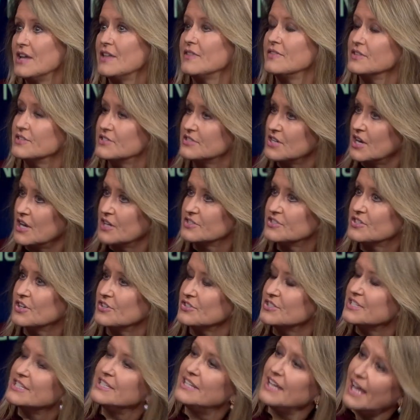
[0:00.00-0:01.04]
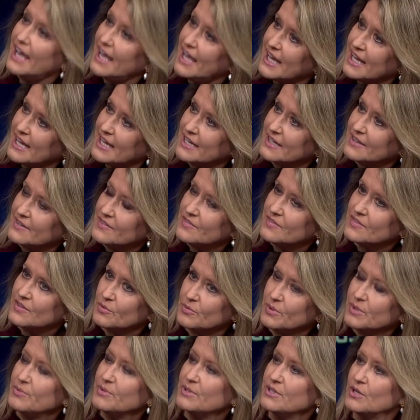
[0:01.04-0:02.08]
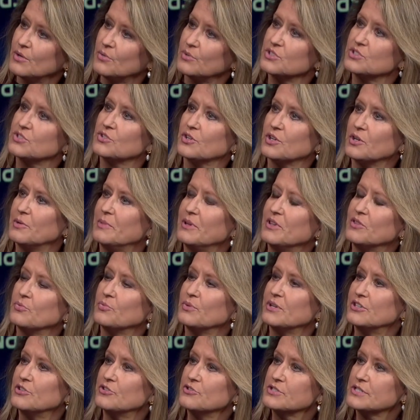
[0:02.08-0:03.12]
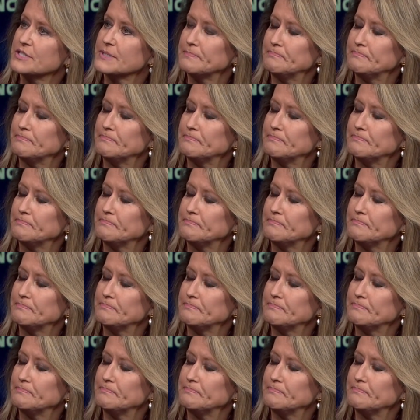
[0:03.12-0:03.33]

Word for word: the stocks are today that we would know which are going to be the winners?